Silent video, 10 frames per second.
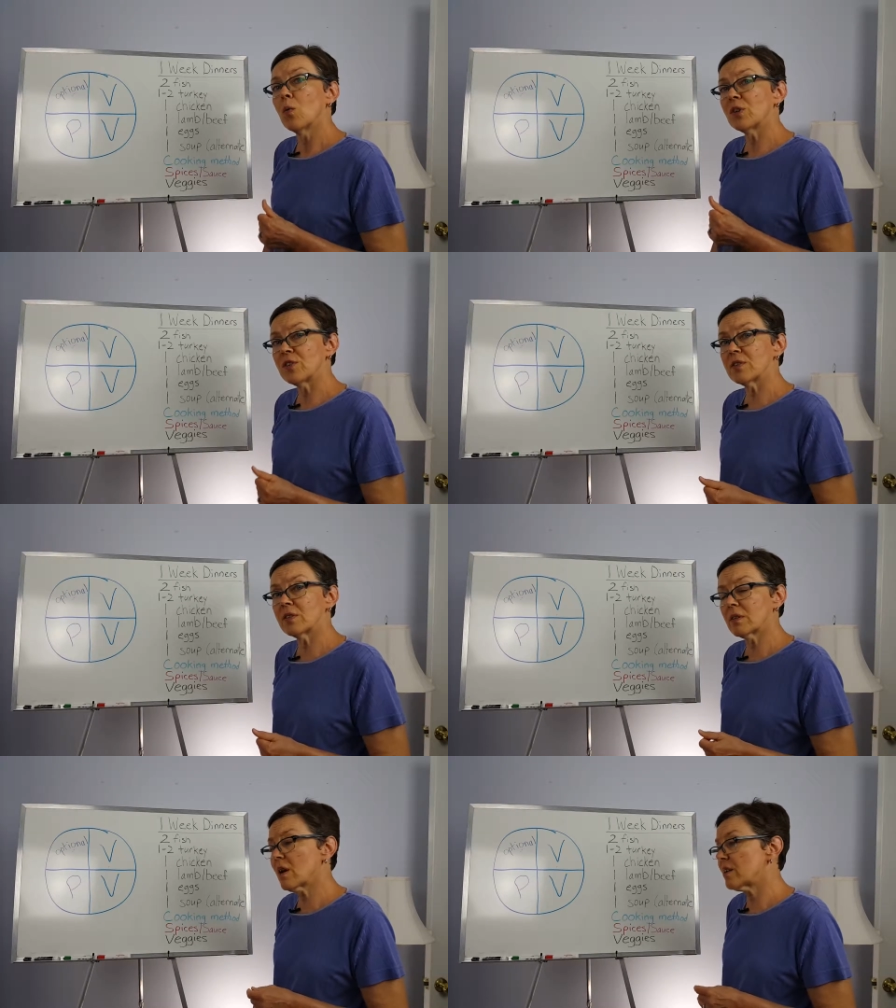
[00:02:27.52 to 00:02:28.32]
which
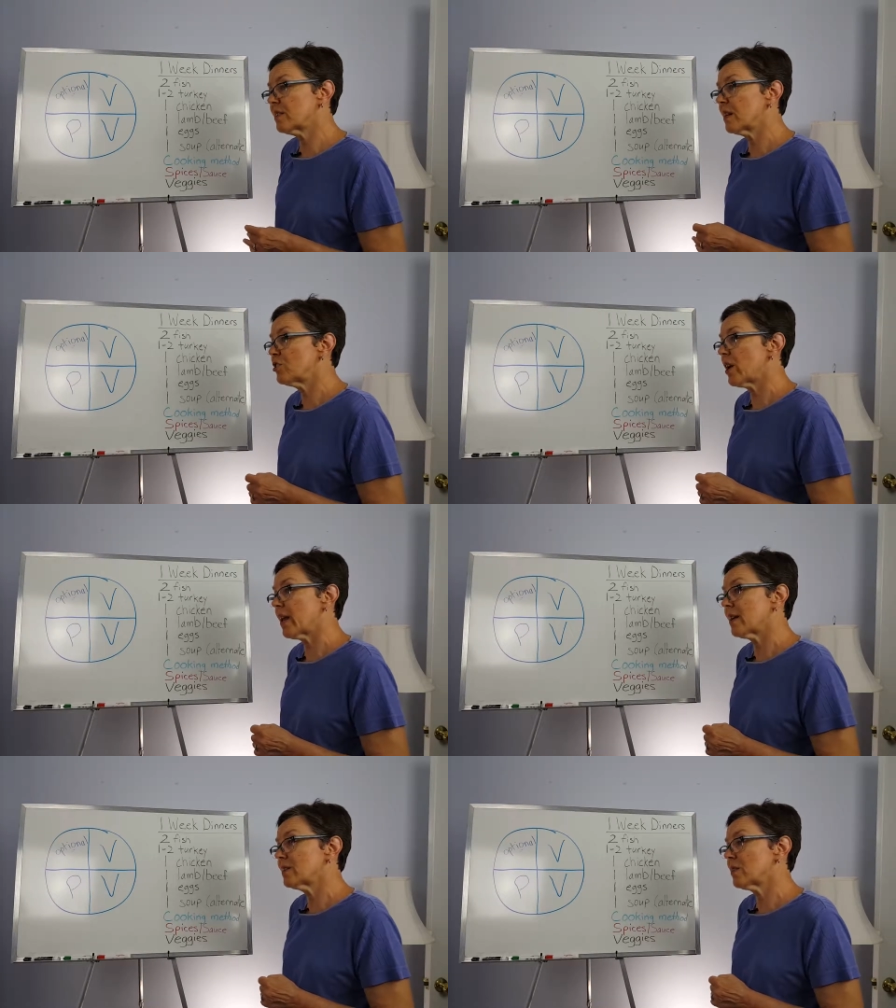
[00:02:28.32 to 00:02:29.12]
is
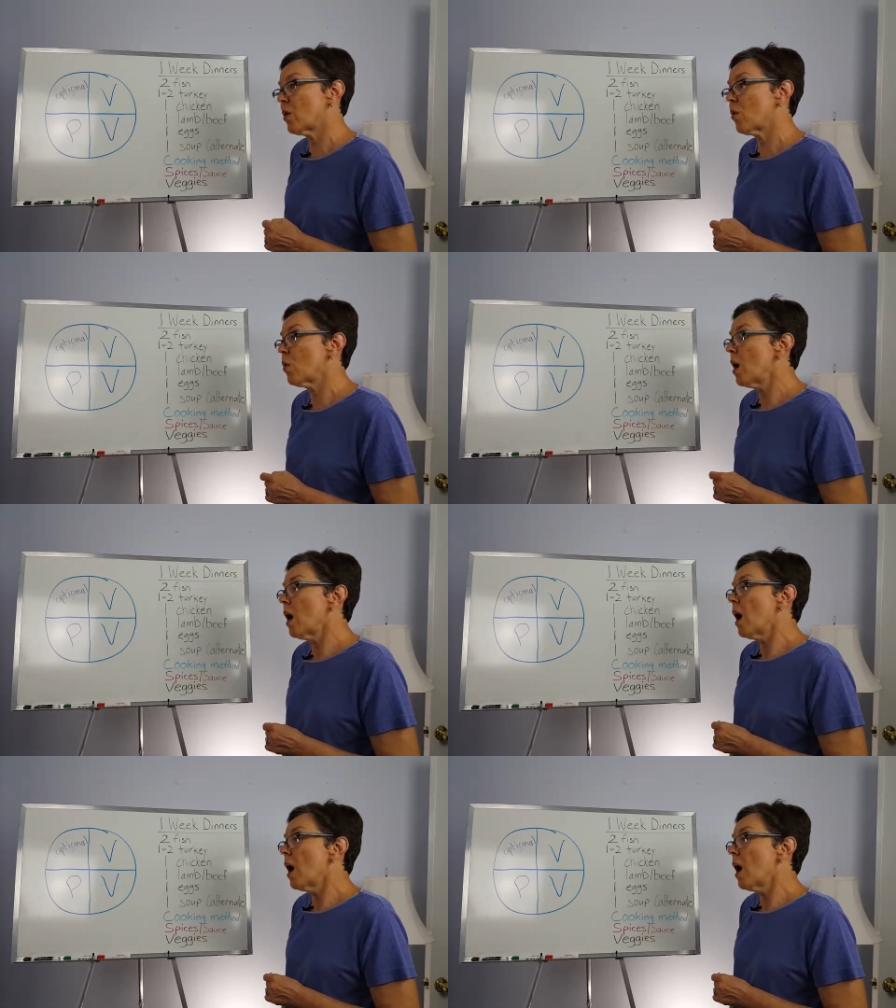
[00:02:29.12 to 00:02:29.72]
carcinogenic. So,